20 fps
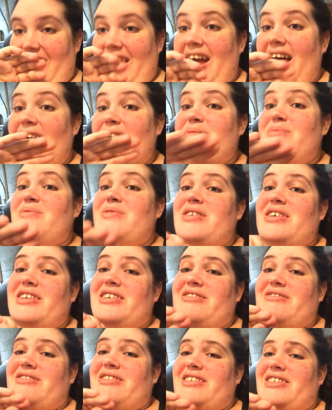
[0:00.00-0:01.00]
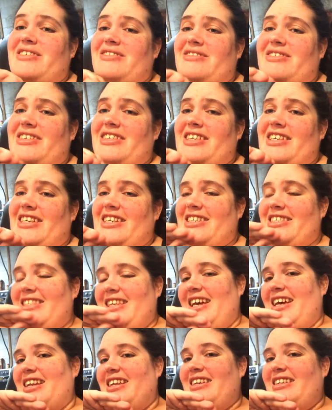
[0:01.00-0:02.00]
I'm really, really, really
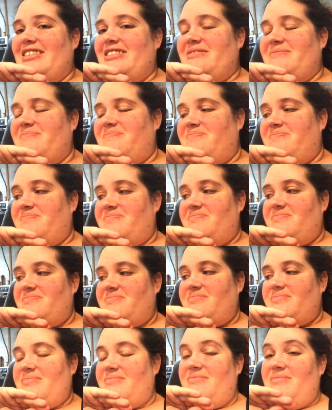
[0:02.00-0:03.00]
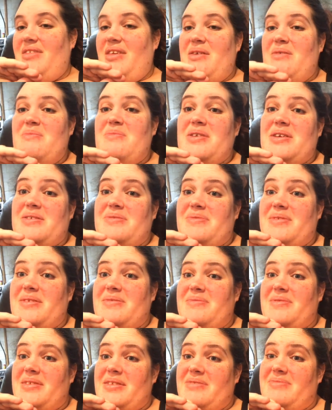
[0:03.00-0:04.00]
excited. I'm really, really,
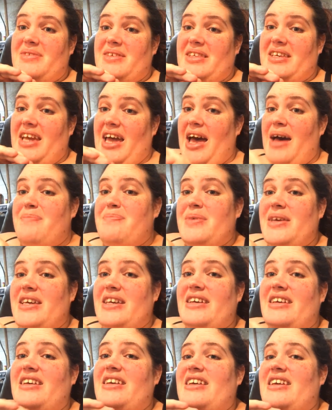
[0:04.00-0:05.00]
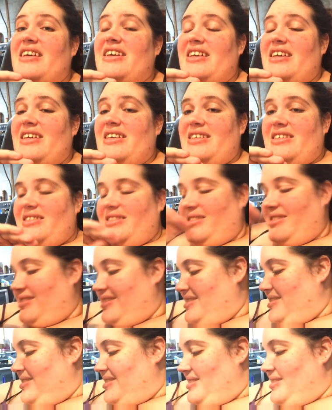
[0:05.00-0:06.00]
really, really happy.
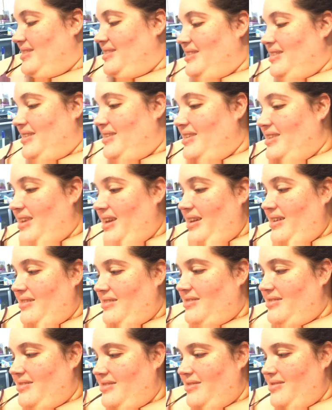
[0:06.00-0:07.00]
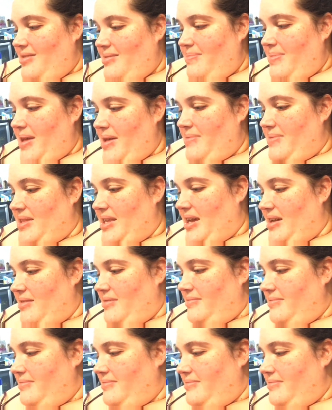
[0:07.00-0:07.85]
Baby? Yeah, you can play with that.